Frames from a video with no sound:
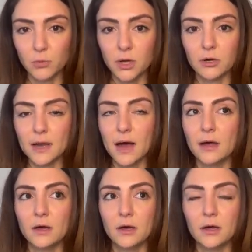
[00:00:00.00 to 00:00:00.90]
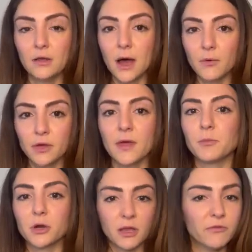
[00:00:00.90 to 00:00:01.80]
We are not allowing
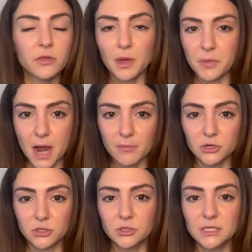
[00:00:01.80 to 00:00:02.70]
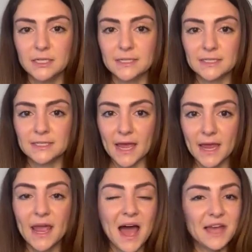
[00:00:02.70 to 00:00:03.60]
them or giving them the opportunity to say,